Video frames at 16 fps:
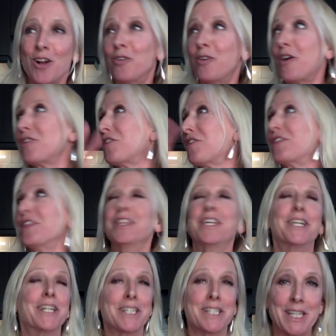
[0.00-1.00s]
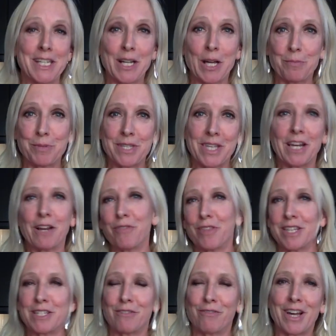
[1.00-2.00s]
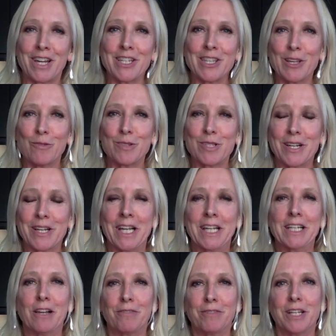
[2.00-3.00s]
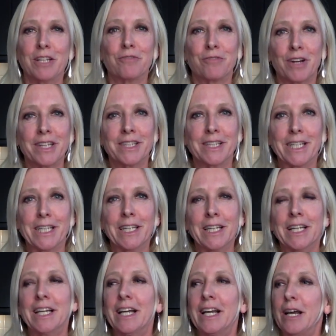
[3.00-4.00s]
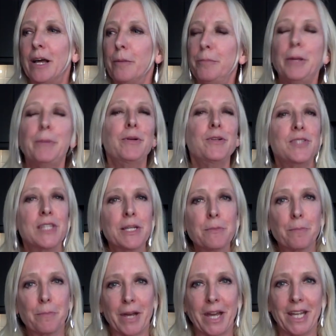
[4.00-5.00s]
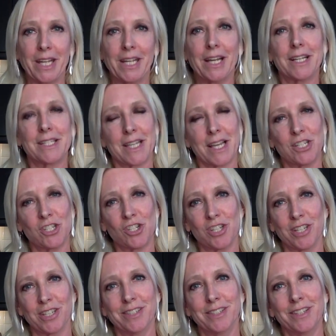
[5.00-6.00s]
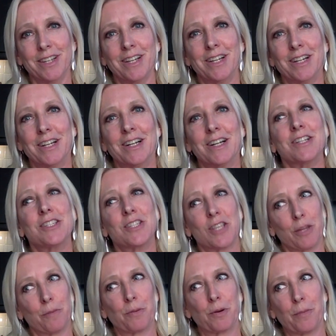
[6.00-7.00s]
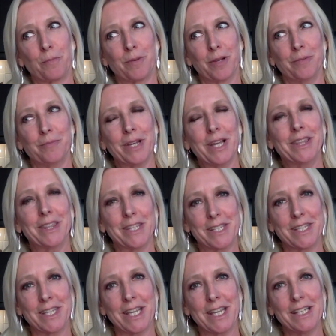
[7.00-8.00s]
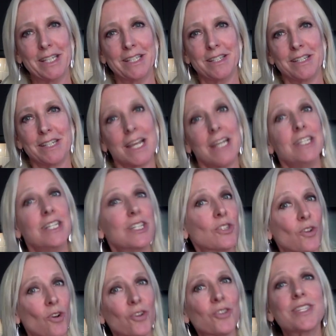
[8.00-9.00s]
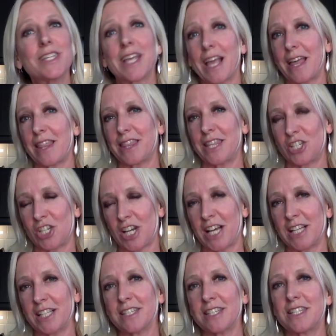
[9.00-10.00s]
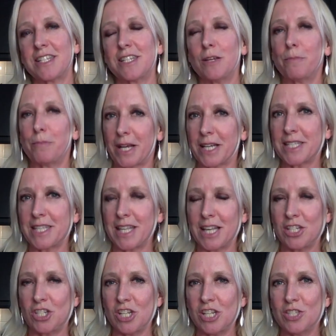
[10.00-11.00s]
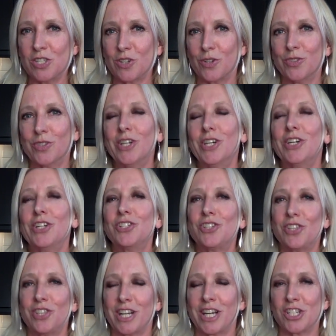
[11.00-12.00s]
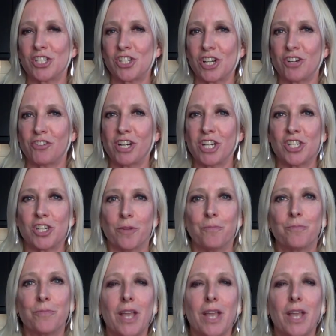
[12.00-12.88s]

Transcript: rather than the 99% of the savannah that was looking lovely and friendly. And people who didn't pay attention to the problem in the scene tended not to get the chance to pass their genes on to the next generation.